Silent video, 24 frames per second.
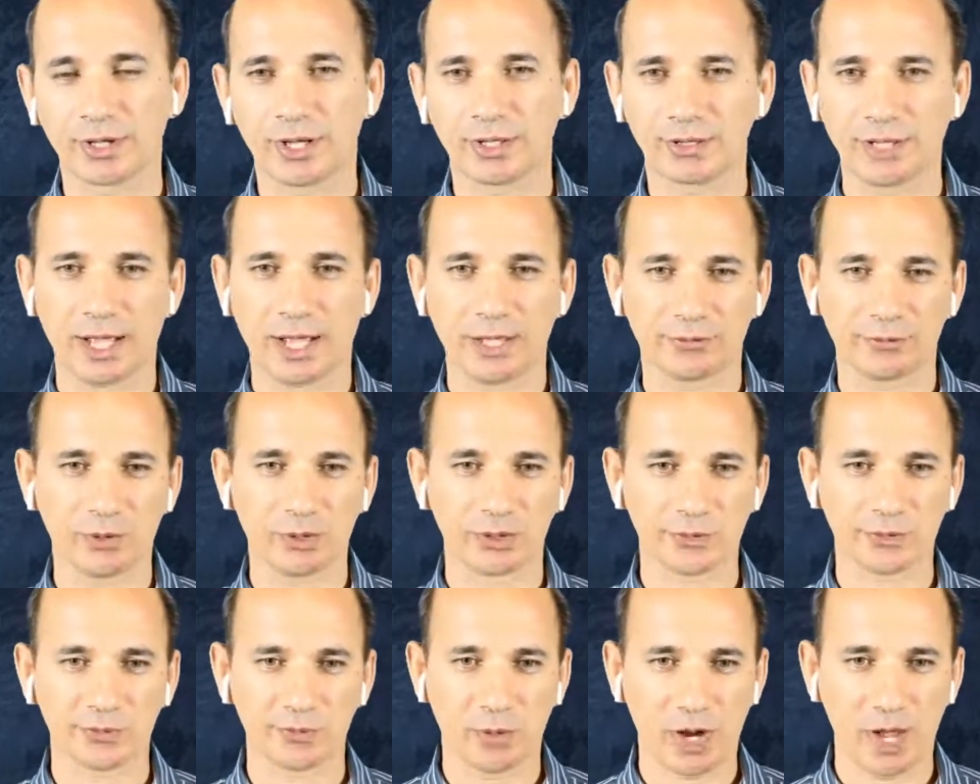and that
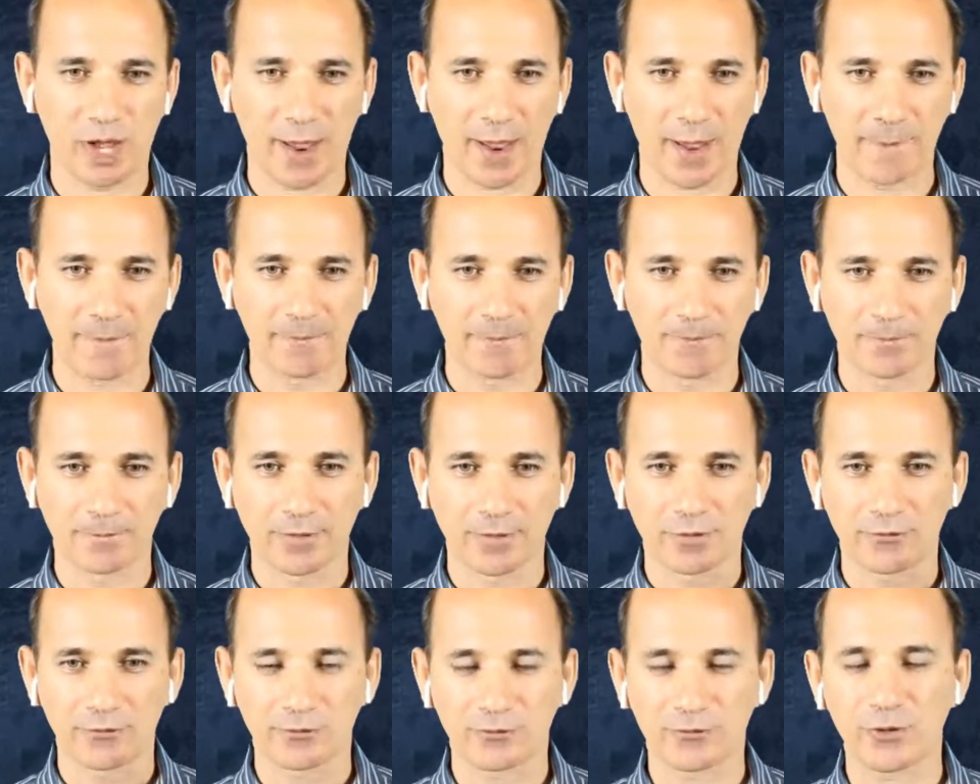was my
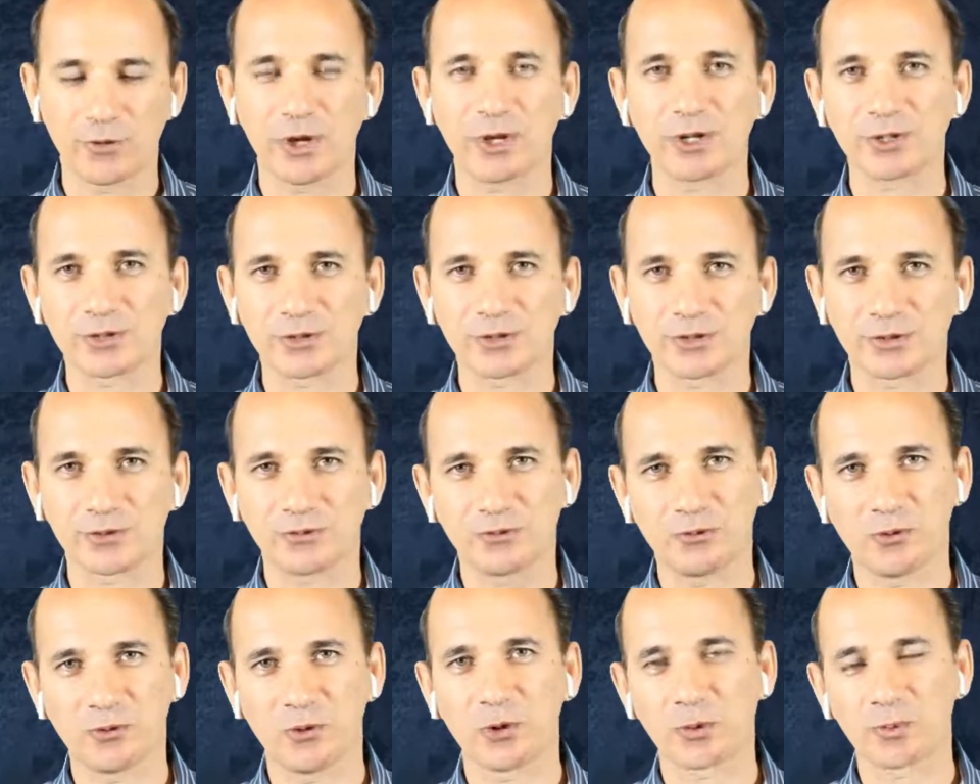first
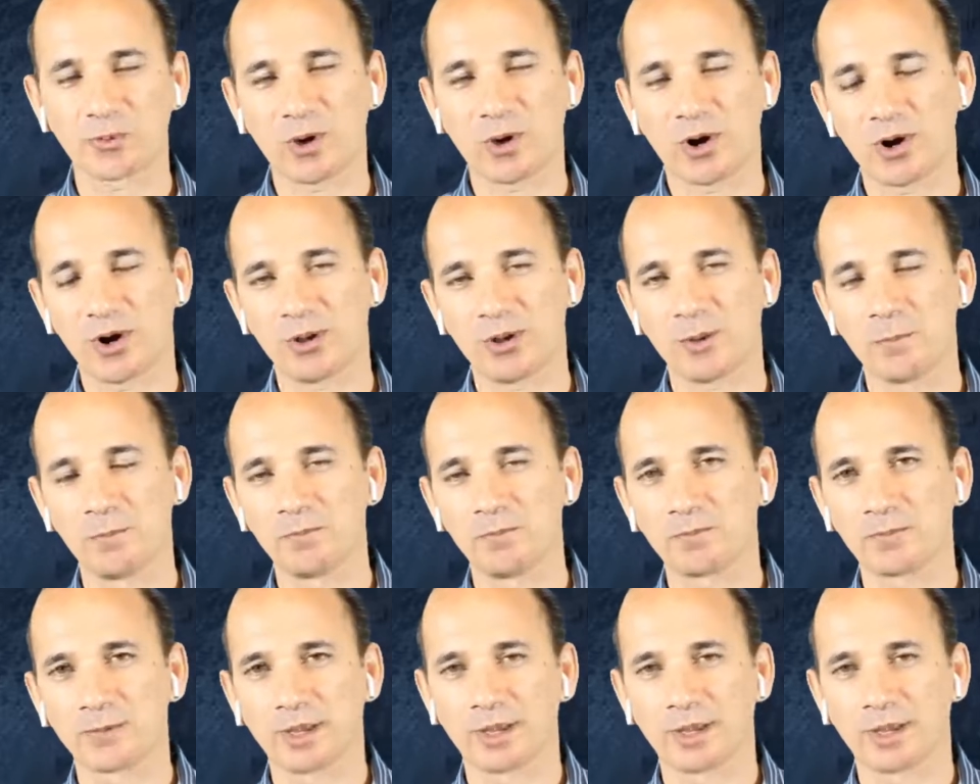formal